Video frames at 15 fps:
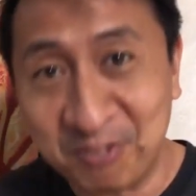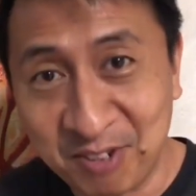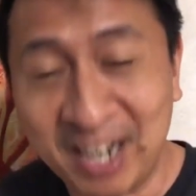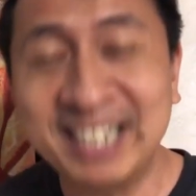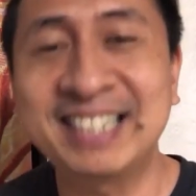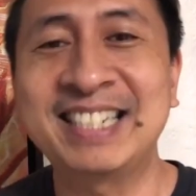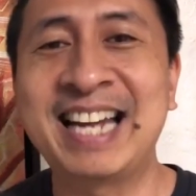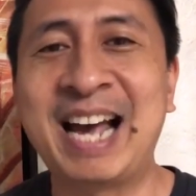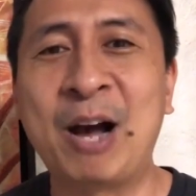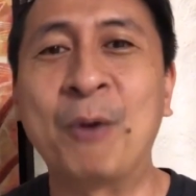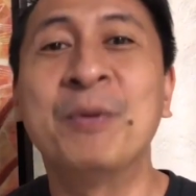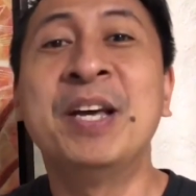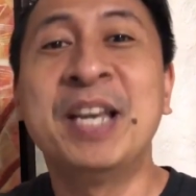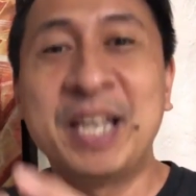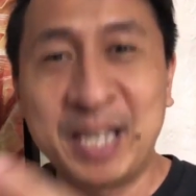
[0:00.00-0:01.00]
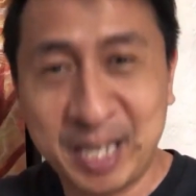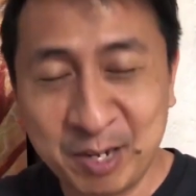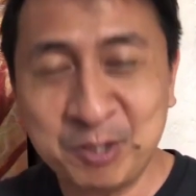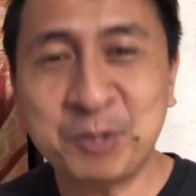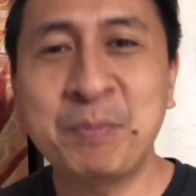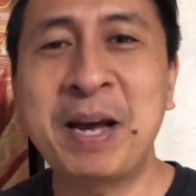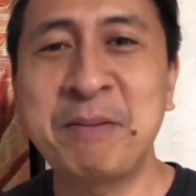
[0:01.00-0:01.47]
right now.
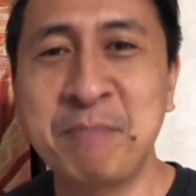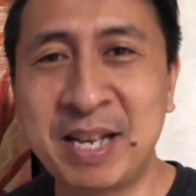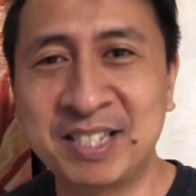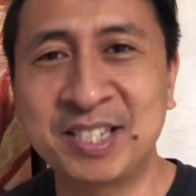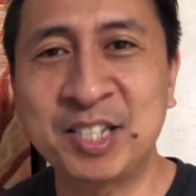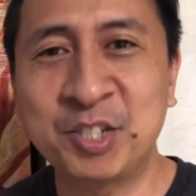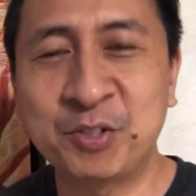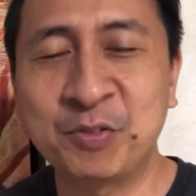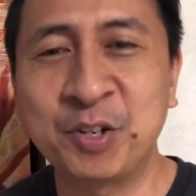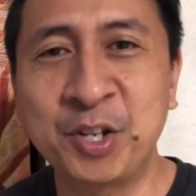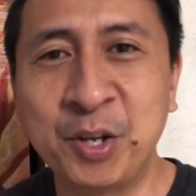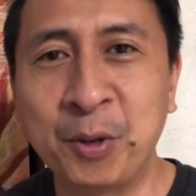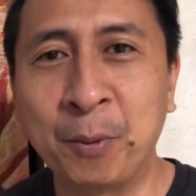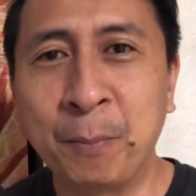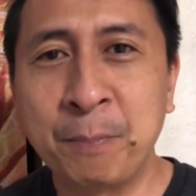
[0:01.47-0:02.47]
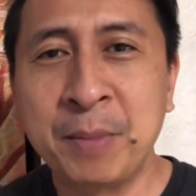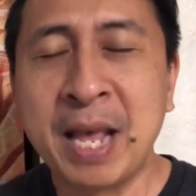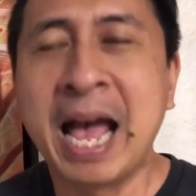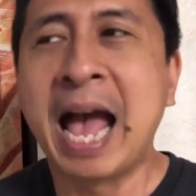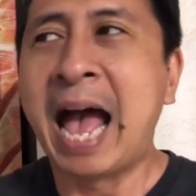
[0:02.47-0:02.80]
Here's my message for you.